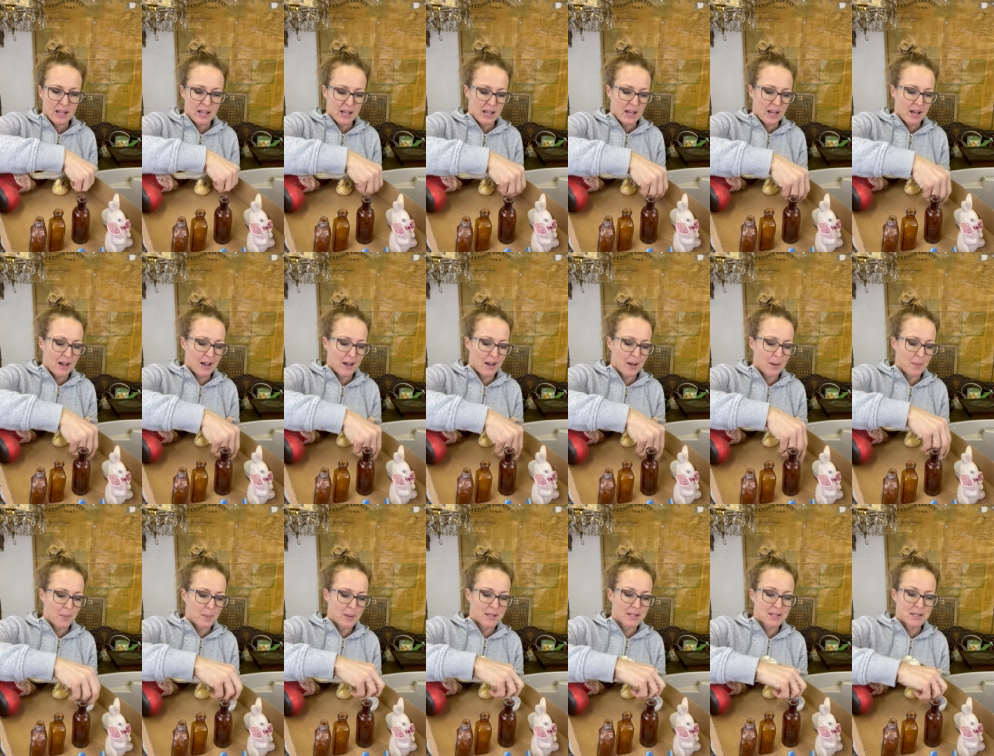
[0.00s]

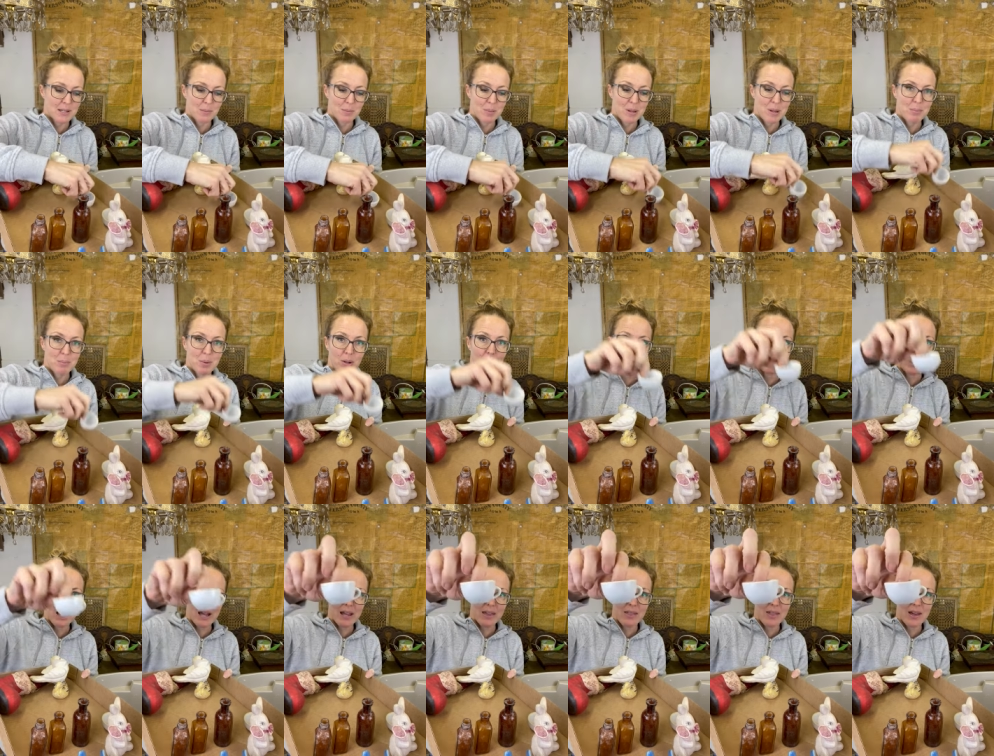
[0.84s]
Um, some people
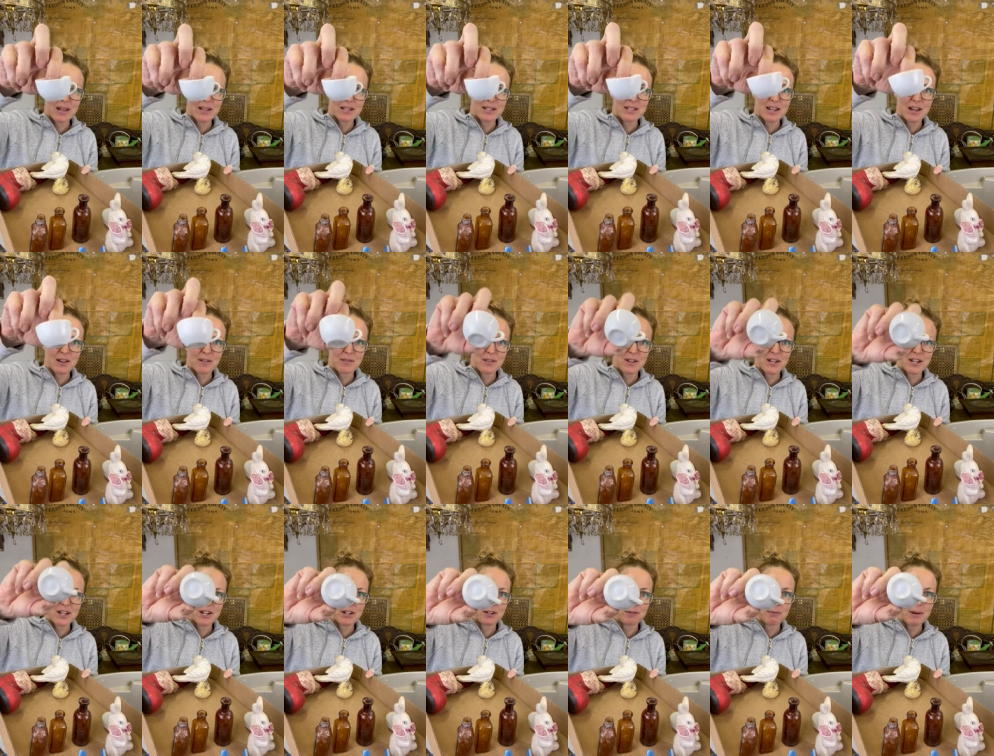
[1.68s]
like that stuff
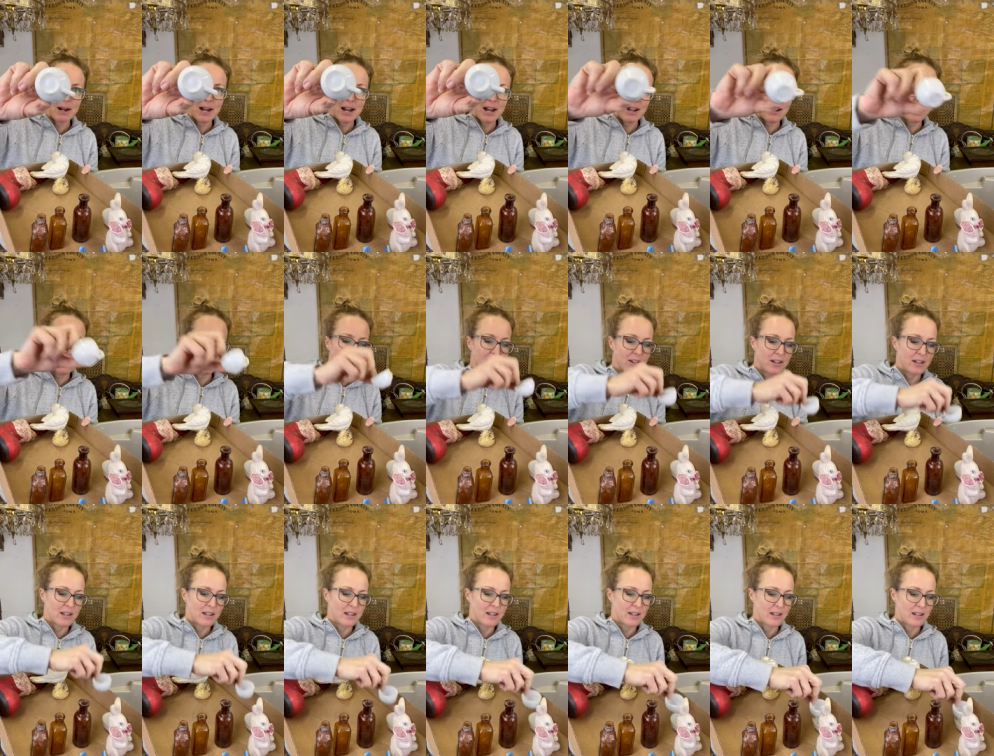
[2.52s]
year
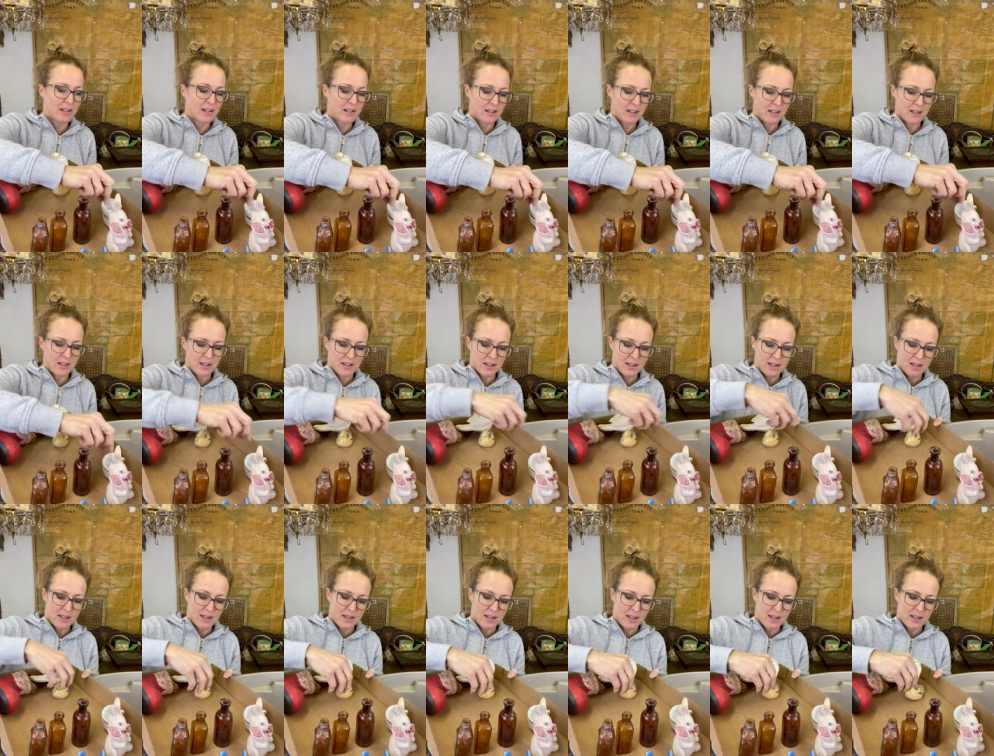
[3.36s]
round.
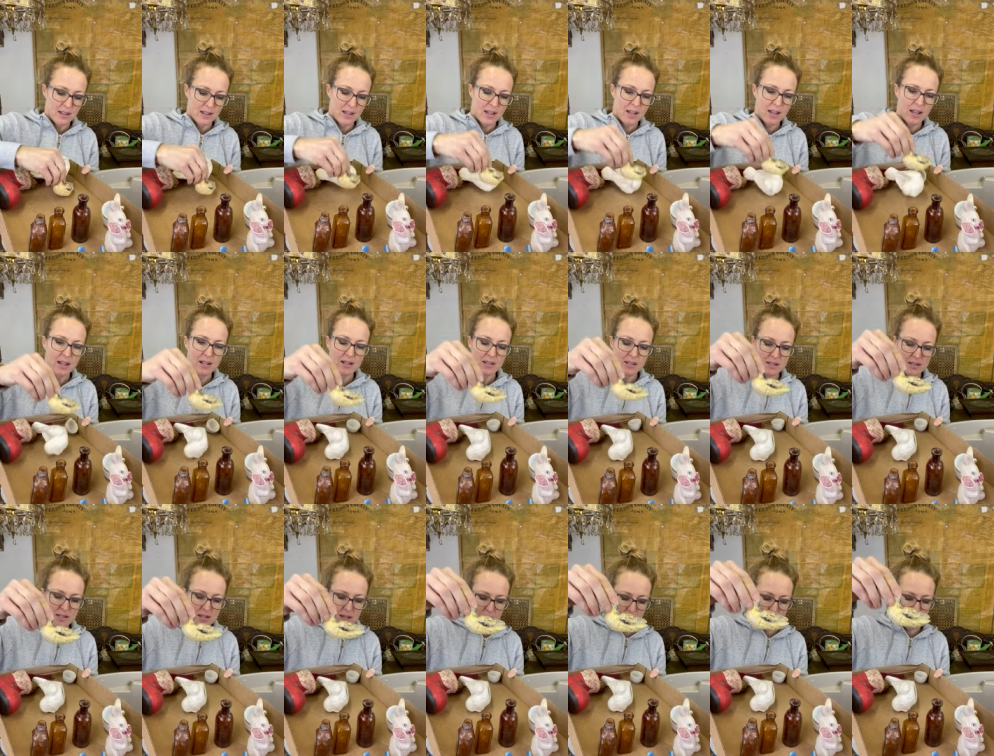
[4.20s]
And
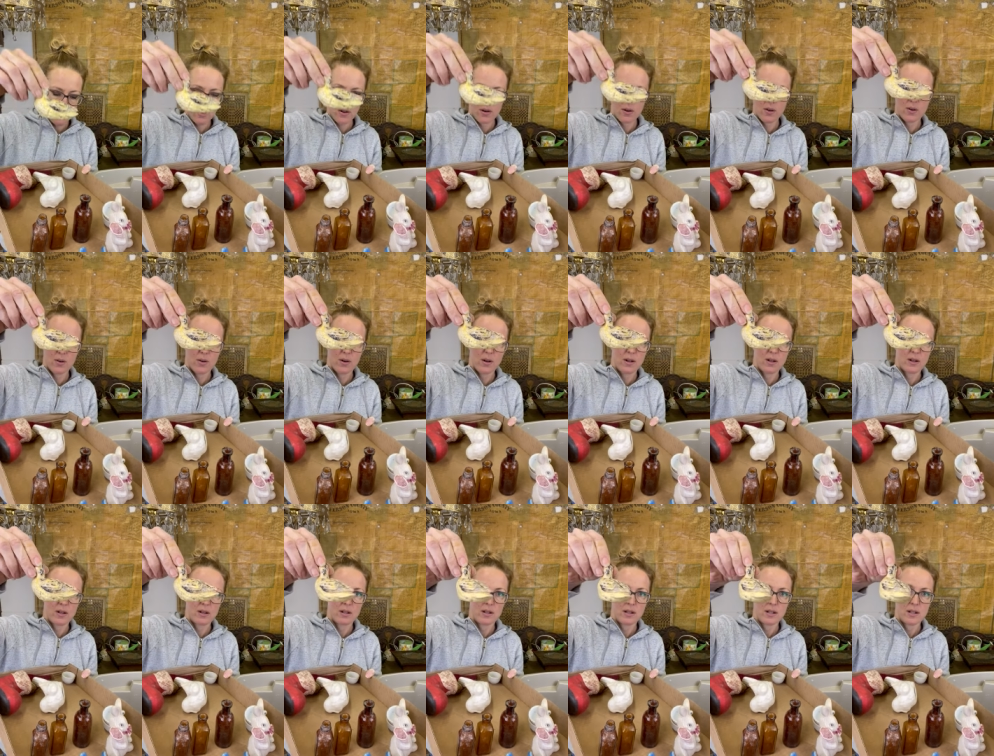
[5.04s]
so
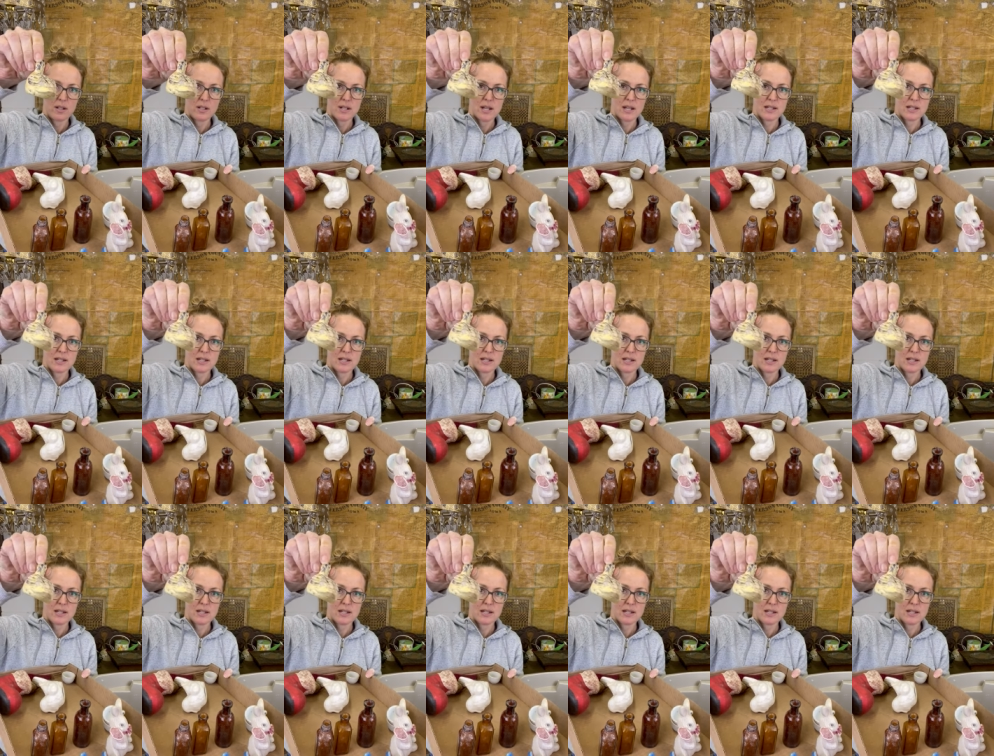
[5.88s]
doesn't